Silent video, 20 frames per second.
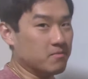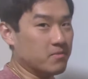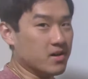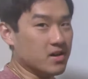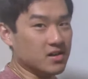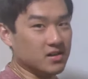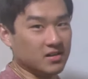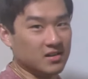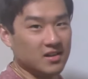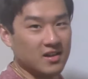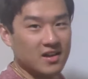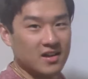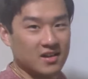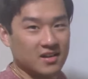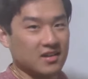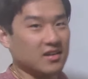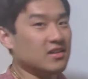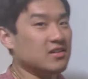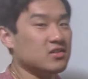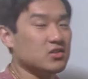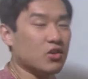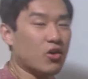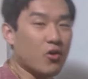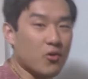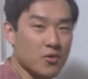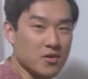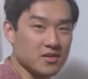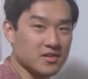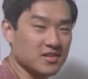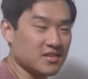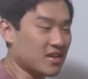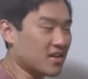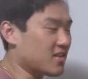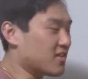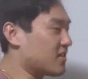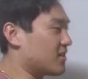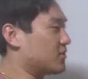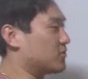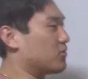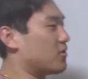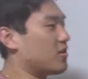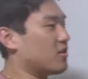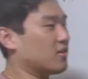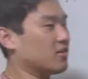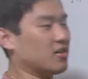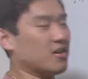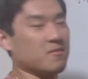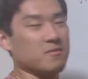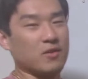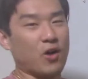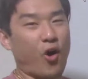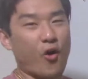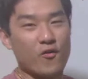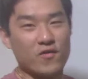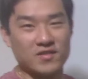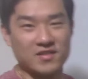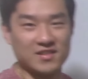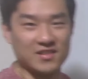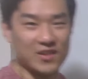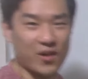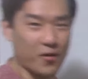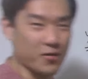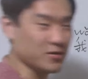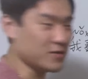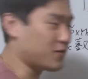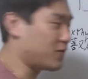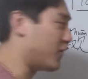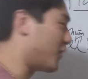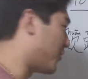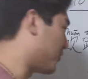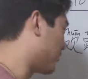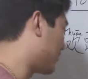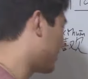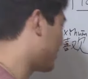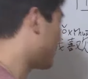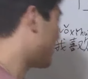but he's always saying that wrong. I mean, obviously not his fault,